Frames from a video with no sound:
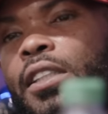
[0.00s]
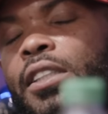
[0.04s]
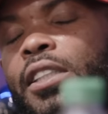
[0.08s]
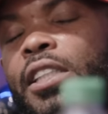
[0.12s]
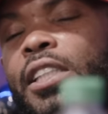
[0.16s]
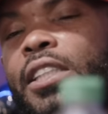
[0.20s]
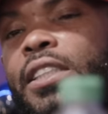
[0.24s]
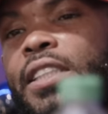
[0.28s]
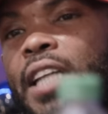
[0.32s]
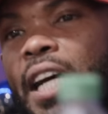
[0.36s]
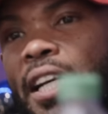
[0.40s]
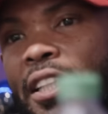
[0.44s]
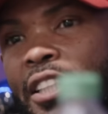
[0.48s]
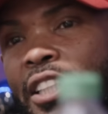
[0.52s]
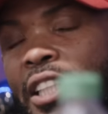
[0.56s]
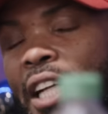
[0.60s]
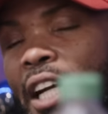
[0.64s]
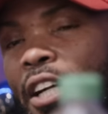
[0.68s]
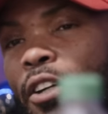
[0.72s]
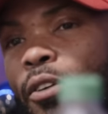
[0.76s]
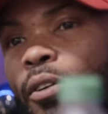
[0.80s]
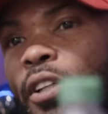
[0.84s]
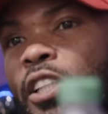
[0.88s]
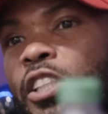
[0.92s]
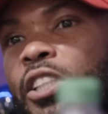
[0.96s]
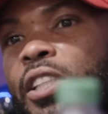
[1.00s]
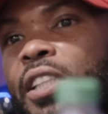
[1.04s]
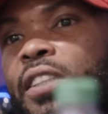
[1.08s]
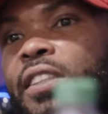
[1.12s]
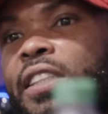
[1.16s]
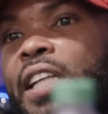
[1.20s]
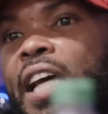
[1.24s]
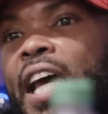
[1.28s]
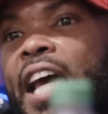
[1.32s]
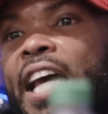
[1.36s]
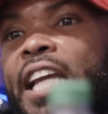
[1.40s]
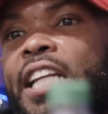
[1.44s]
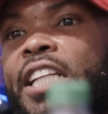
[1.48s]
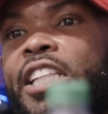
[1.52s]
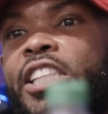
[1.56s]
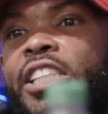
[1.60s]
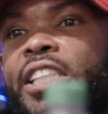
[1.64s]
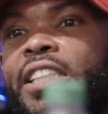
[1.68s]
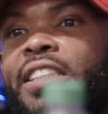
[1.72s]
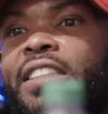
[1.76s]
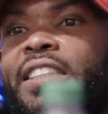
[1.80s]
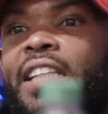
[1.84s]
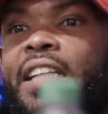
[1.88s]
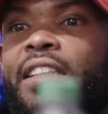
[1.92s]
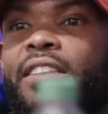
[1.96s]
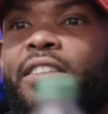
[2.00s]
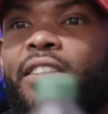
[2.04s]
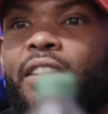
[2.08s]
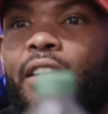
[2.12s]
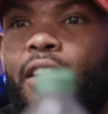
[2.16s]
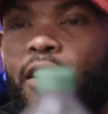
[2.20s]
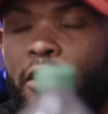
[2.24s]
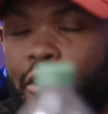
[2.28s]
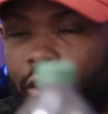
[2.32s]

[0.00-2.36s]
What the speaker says: That chakra is just the energy center,